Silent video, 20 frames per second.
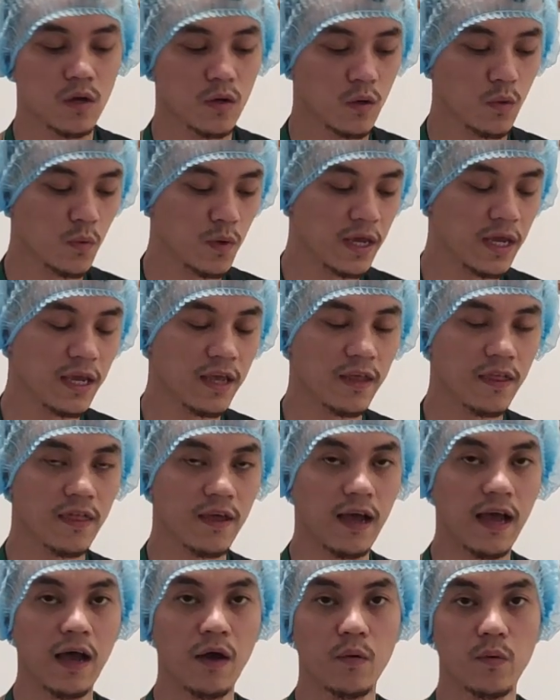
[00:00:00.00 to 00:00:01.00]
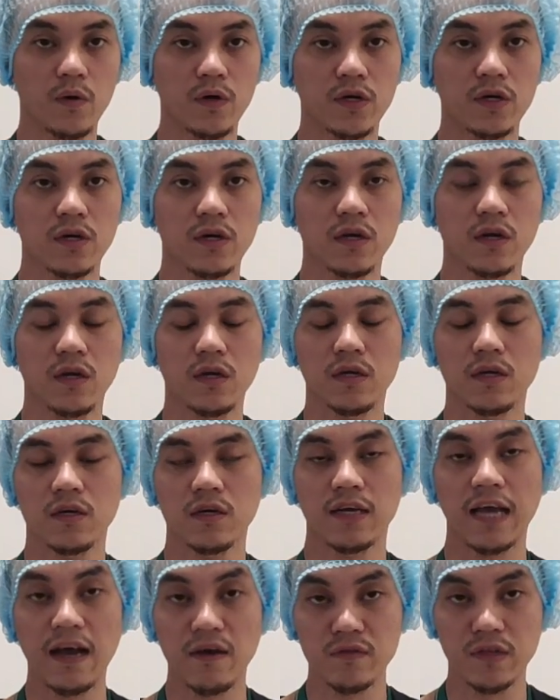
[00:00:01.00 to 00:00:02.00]
with our
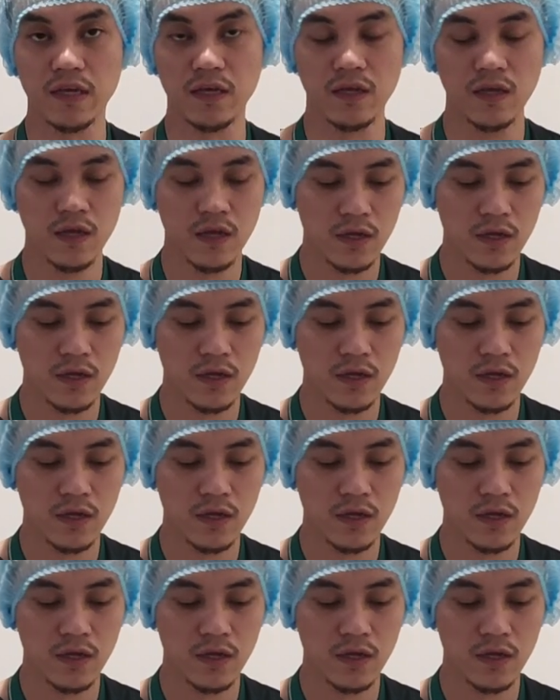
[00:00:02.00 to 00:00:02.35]
gowning.